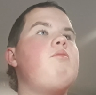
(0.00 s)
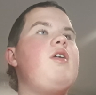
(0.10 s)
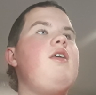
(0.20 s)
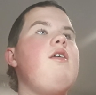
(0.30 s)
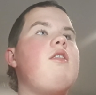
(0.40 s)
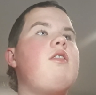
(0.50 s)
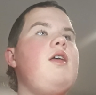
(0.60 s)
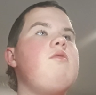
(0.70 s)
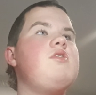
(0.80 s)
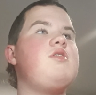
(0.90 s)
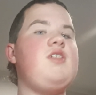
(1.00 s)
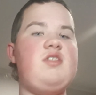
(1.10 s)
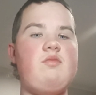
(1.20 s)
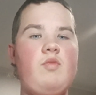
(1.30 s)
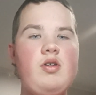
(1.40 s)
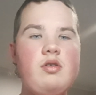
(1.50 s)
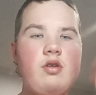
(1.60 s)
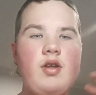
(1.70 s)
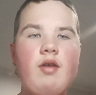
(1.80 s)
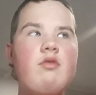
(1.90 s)
But yeah, that was season one.
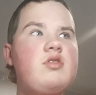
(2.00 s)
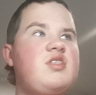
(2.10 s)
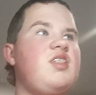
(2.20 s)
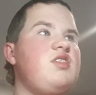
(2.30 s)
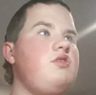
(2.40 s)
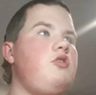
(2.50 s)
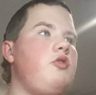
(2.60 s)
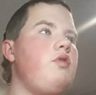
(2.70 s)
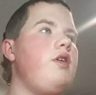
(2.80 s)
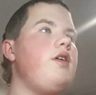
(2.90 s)
Now on to season two.